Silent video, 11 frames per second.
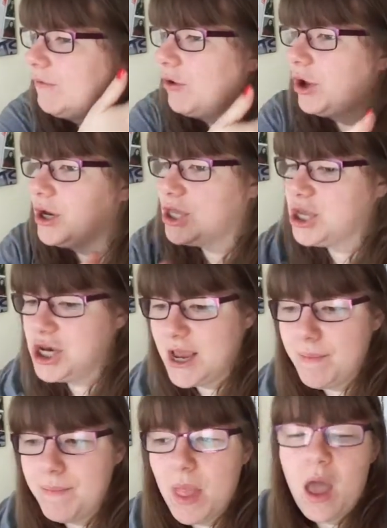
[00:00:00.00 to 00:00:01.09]
I've got to go to the
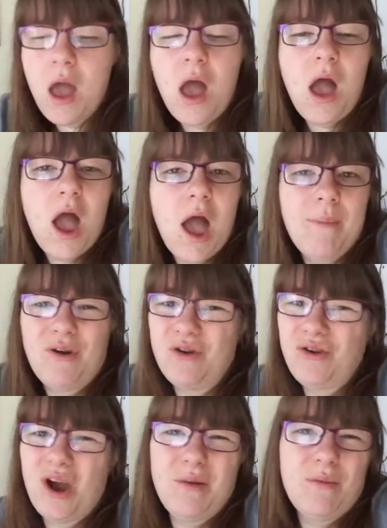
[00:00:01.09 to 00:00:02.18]
gym, I've got
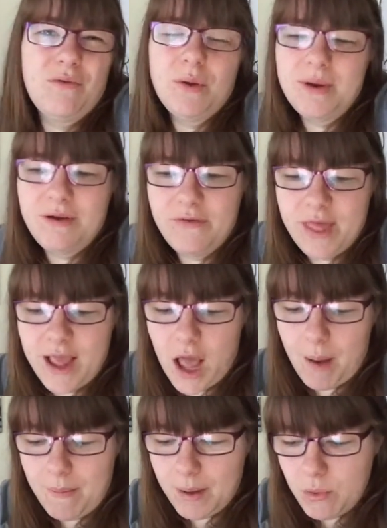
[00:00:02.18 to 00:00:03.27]
to tidy my room and everything.
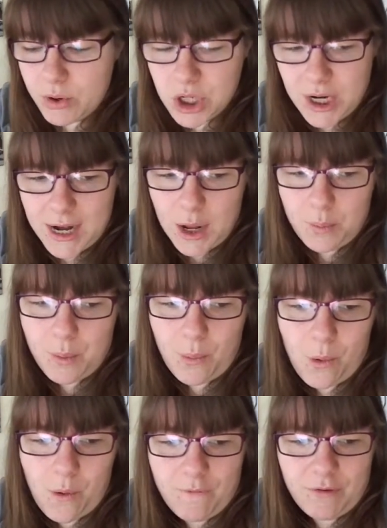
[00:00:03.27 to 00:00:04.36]
I might be watching a little bit
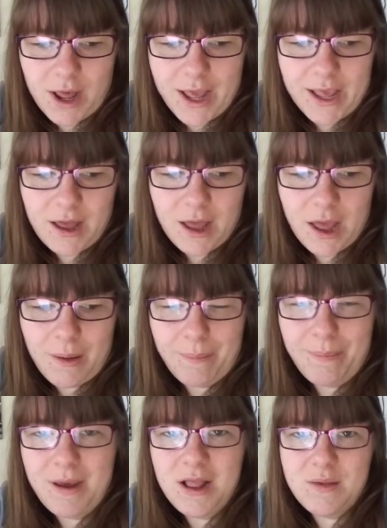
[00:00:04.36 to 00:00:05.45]
more of like
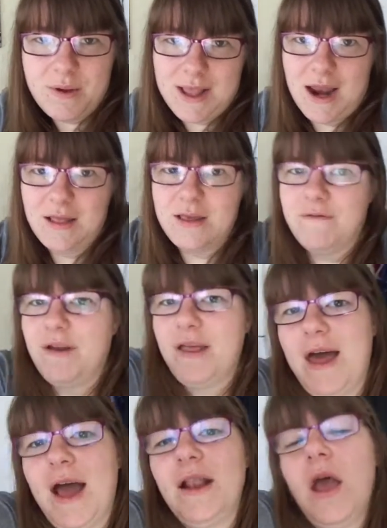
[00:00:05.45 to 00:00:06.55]
Bates Motel and stuff like
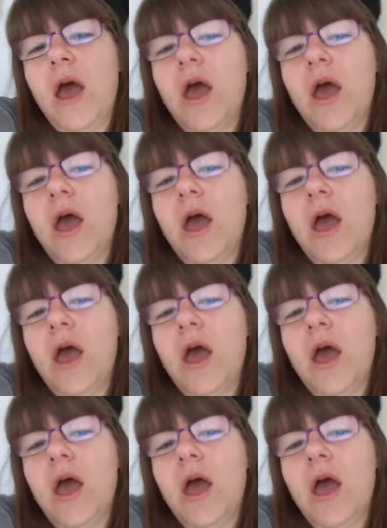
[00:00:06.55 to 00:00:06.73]
that.